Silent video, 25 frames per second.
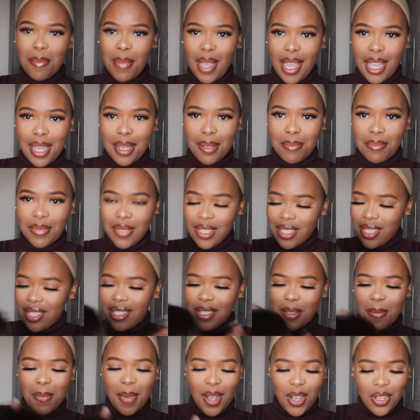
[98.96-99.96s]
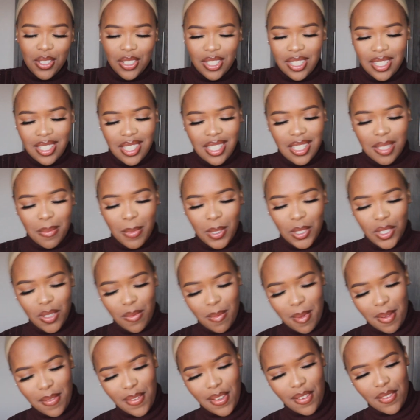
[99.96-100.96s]
Babe, this is about to
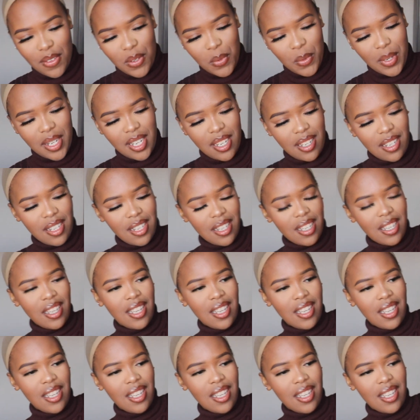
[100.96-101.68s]
be my favorite wig.